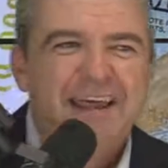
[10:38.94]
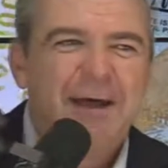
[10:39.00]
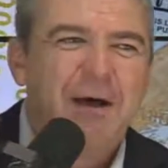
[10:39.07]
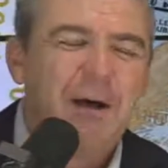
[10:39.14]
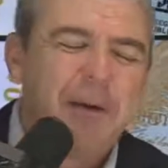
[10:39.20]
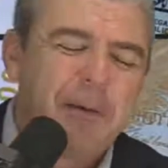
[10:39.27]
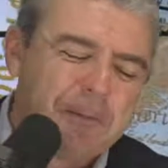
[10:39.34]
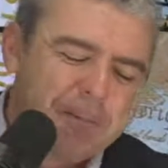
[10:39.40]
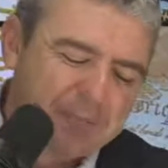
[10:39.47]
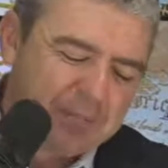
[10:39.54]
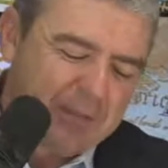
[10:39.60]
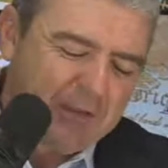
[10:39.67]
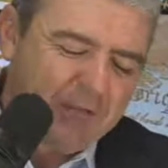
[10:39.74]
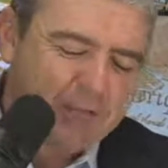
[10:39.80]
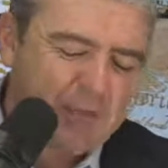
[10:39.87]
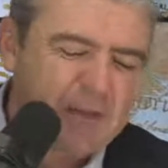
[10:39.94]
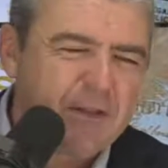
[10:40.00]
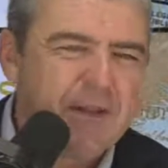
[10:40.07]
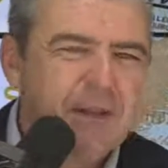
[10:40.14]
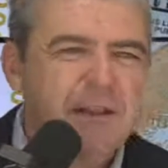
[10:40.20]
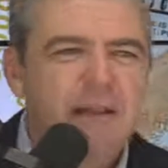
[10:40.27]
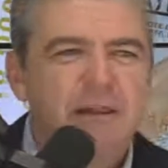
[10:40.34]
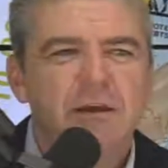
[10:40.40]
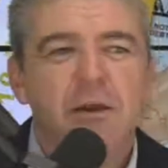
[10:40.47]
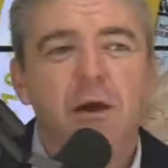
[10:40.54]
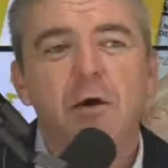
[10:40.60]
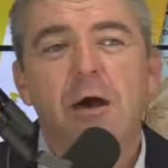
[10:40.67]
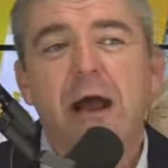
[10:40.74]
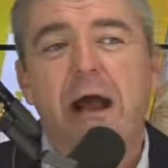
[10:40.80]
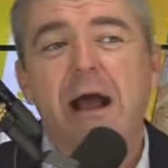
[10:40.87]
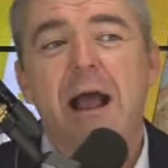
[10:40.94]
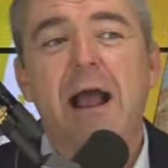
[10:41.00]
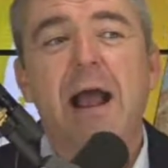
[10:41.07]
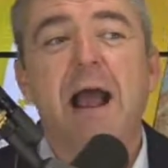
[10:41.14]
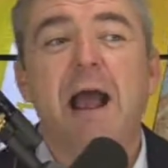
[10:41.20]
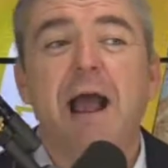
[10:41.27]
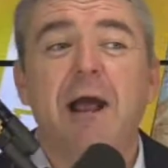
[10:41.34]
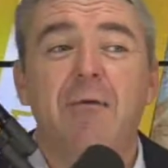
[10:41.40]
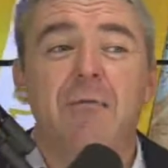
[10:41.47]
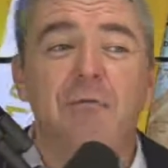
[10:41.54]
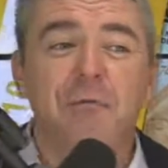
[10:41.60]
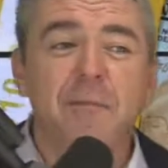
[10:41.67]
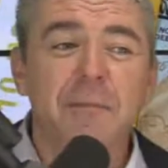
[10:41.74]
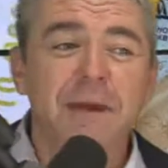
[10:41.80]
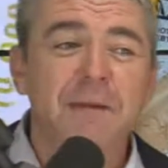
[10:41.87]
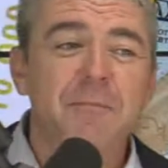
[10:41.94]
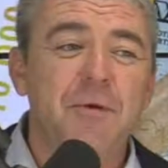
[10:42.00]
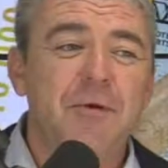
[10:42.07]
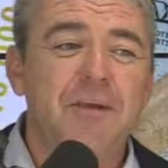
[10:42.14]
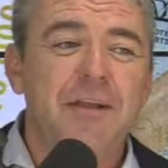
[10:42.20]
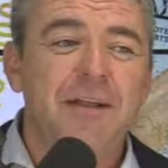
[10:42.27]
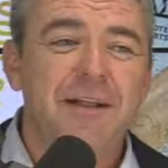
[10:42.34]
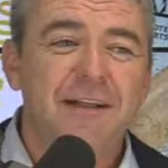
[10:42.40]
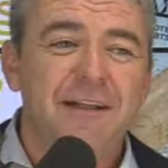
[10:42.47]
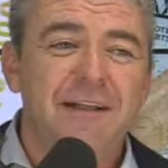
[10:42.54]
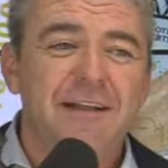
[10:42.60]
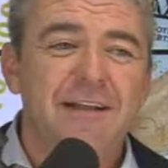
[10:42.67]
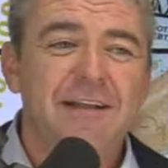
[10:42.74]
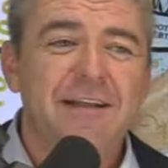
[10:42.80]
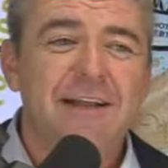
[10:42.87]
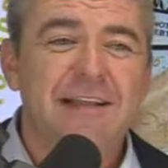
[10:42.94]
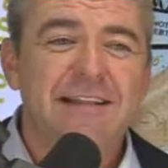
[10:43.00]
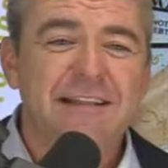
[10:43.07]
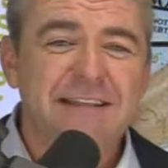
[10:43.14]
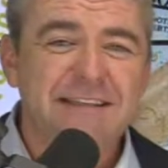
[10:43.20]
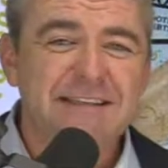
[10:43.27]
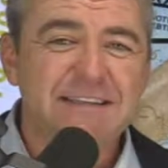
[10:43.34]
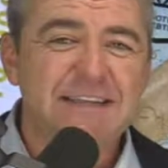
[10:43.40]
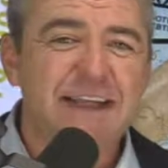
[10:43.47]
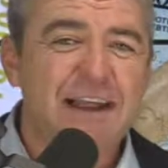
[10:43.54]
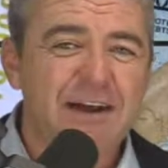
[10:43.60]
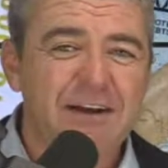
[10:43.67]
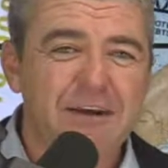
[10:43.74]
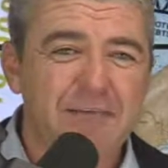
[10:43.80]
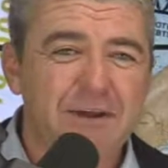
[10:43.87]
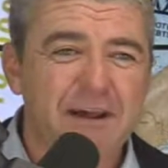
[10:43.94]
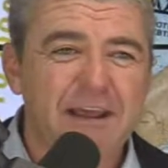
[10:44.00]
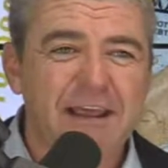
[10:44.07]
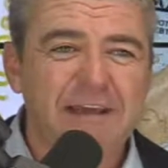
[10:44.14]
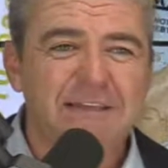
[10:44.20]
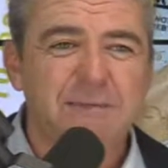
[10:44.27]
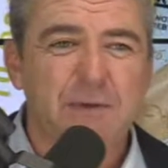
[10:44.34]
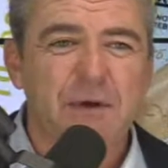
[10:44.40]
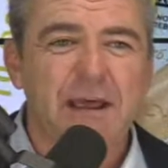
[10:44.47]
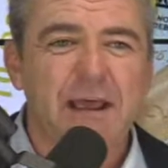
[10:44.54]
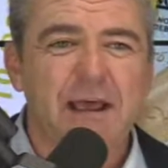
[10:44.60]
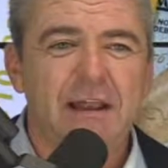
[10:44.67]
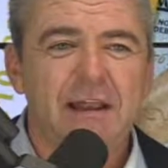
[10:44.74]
But you know, remember, this is an area I'm not an expert at.